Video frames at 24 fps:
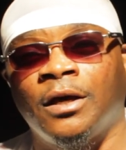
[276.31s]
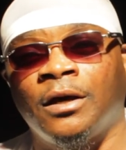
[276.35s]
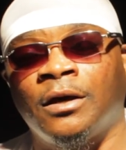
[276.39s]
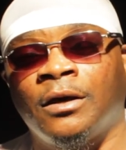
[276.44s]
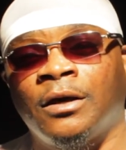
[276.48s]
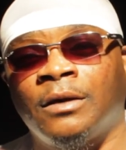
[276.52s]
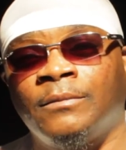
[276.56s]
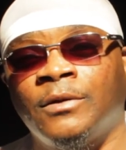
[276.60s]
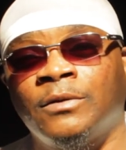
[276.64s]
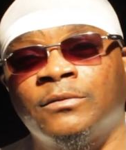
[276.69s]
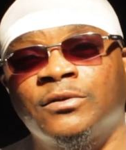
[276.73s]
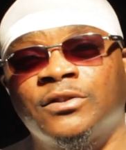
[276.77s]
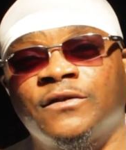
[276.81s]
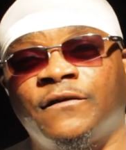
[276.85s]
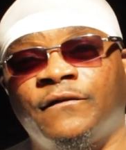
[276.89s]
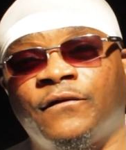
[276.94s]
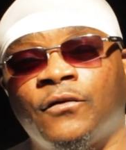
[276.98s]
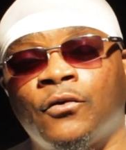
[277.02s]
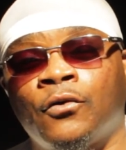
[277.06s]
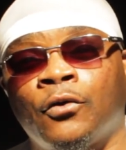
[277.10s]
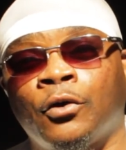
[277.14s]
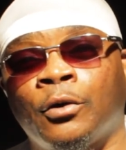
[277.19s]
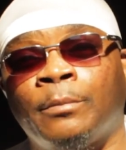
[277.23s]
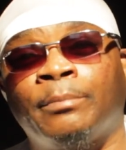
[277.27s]
Um, it was
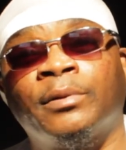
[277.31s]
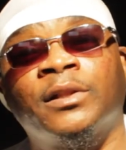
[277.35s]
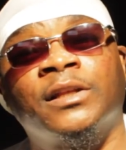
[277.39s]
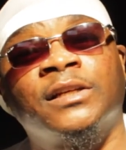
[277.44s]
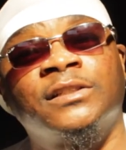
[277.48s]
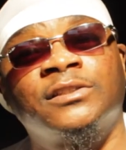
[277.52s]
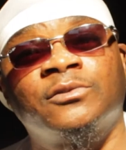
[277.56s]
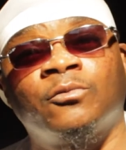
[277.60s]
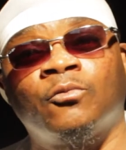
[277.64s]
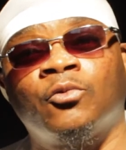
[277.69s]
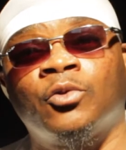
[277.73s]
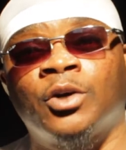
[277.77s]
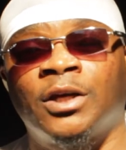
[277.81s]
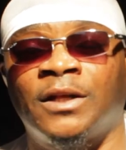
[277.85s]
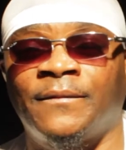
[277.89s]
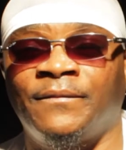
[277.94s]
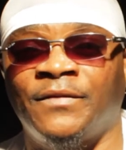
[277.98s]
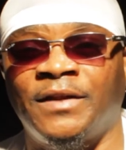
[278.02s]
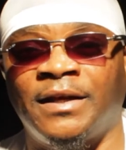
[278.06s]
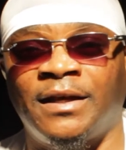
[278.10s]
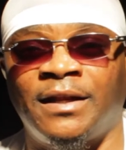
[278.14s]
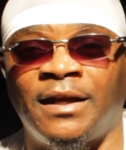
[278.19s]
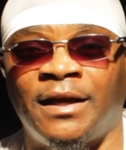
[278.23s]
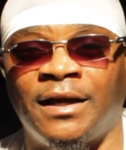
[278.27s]
four plus
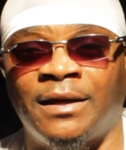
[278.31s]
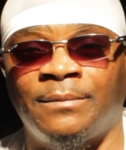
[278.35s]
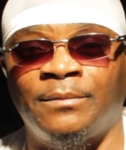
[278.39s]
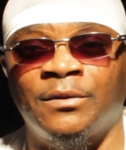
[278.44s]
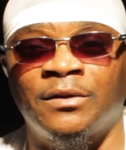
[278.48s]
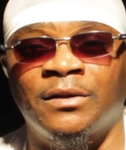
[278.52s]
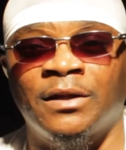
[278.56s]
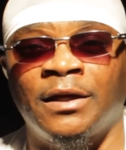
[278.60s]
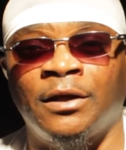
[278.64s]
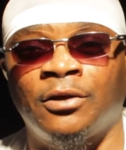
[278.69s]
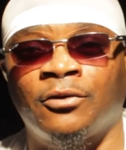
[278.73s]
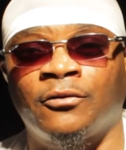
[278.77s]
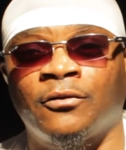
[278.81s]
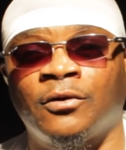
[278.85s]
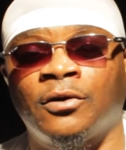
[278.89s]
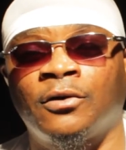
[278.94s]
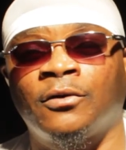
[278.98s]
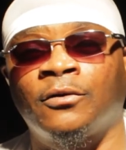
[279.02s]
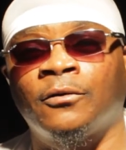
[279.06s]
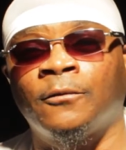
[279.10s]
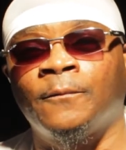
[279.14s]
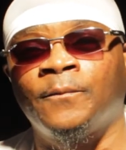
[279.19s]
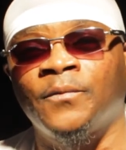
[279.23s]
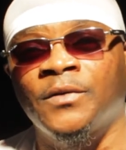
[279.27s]
one that happened later
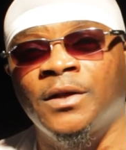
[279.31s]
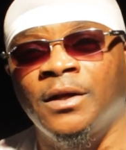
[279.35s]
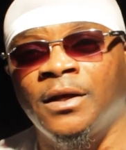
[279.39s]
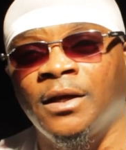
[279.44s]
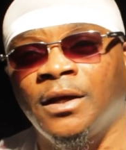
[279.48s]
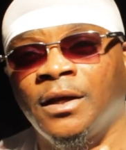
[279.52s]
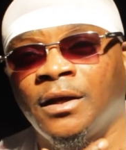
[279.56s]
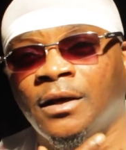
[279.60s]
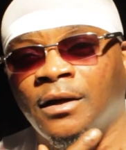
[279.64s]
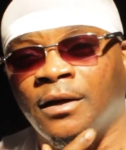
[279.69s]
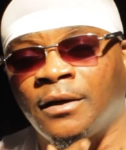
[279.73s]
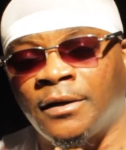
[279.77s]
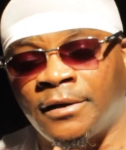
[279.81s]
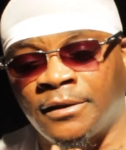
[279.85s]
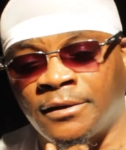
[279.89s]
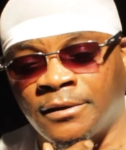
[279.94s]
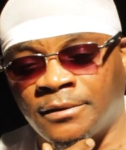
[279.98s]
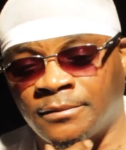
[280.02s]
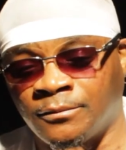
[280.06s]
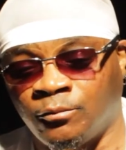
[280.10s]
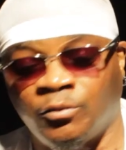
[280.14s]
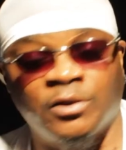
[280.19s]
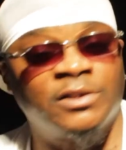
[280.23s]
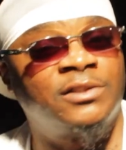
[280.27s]
on,
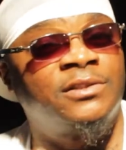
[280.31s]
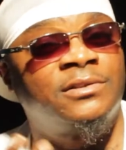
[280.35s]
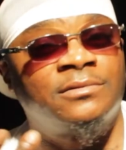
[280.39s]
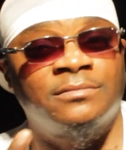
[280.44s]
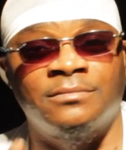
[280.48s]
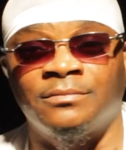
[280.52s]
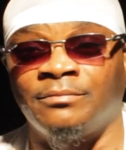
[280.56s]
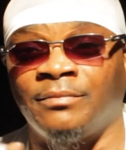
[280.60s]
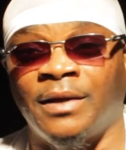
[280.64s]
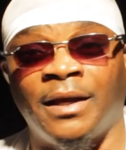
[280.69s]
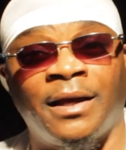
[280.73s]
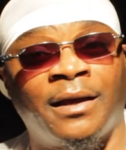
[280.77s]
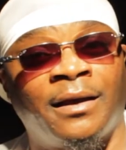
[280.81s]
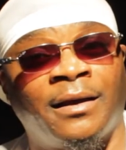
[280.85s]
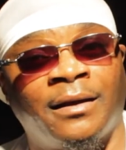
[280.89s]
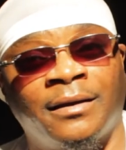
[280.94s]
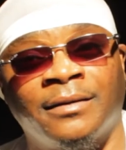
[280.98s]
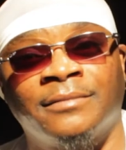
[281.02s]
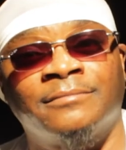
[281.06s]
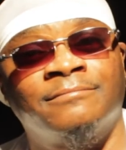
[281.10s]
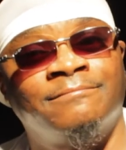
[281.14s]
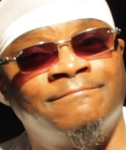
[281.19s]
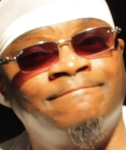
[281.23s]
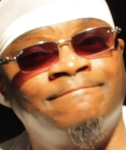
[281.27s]
um, which man,